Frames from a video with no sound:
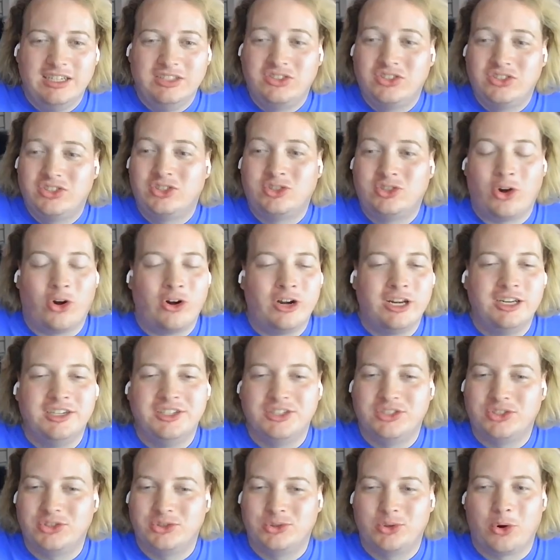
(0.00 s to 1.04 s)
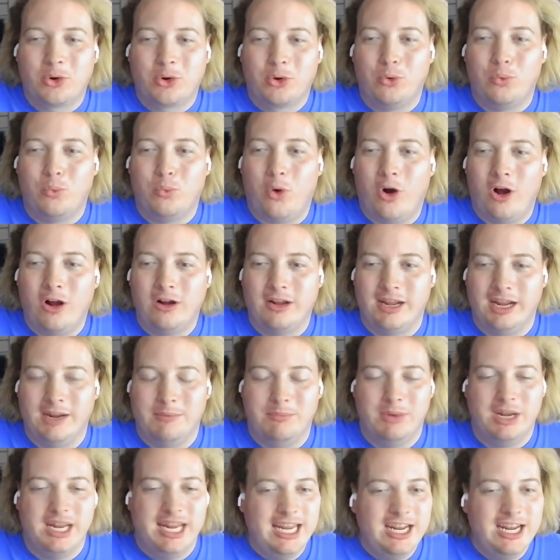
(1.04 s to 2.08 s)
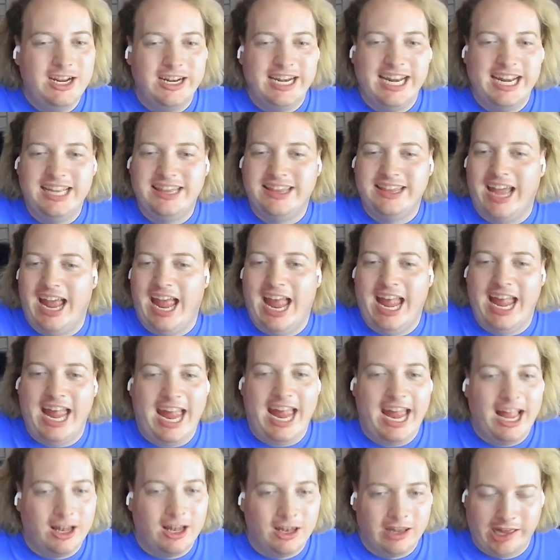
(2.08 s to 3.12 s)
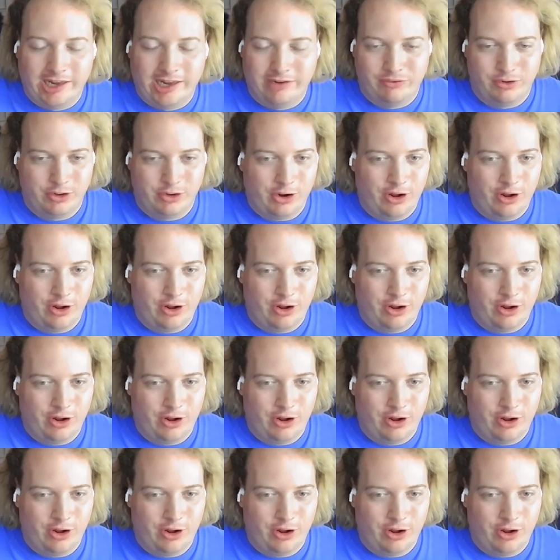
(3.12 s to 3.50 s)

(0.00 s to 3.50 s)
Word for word: starting to struggle walking, but he could hit the hell out of a